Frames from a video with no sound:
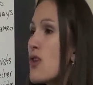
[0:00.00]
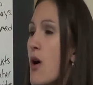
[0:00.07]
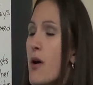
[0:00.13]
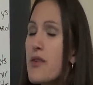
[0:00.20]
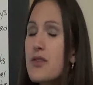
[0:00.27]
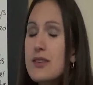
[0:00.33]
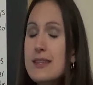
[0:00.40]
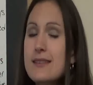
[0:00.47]
no
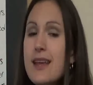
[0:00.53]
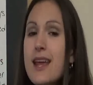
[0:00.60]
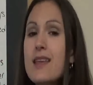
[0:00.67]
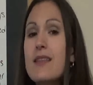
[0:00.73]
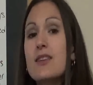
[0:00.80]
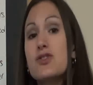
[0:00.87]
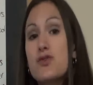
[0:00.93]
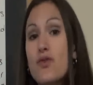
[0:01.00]
other
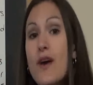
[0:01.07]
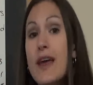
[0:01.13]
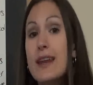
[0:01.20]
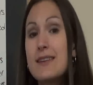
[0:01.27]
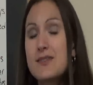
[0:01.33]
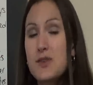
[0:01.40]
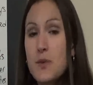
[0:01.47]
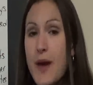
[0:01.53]
state that's
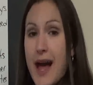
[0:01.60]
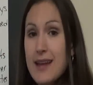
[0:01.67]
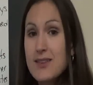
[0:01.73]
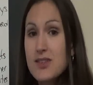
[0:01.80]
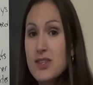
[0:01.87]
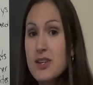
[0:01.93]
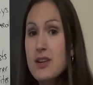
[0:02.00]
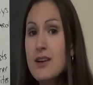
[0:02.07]
ready to
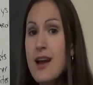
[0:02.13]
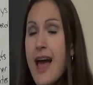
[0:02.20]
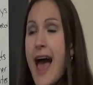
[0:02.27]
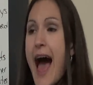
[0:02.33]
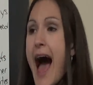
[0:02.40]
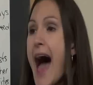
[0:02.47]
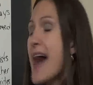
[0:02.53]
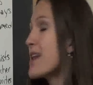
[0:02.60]
enter.
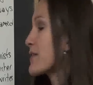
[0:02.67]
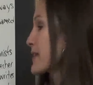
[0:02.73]
And